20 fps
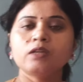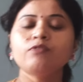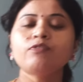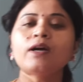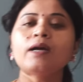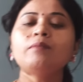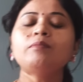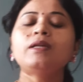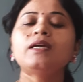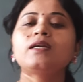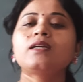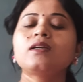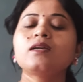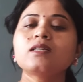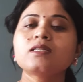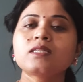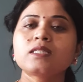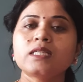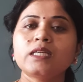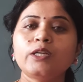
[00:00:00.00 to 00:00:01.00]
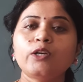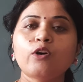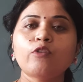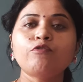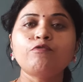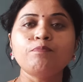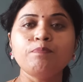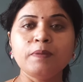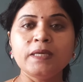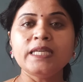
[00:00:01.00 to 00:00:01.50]
if I am taking a seed
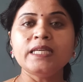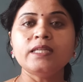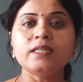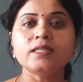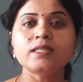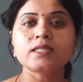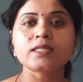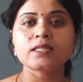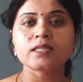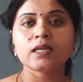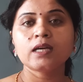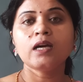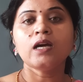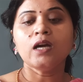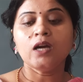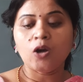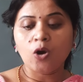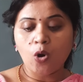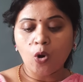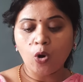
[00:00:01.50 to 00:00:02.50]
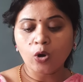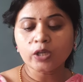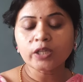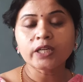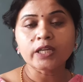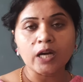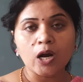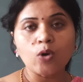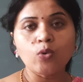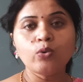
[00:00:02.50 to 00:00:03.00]
of beans or
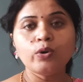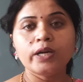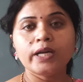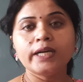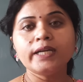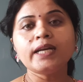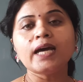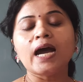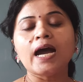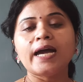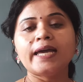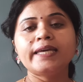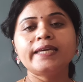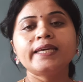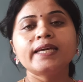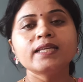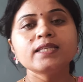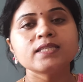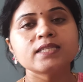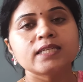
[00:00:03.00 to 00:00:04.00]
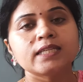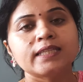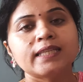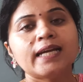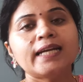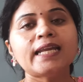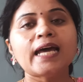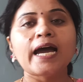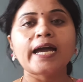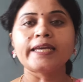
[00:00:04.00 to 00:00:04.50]
groundnut, I can see
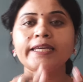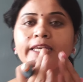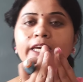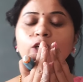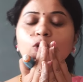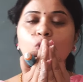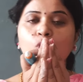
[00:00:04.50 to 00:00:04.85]
that I can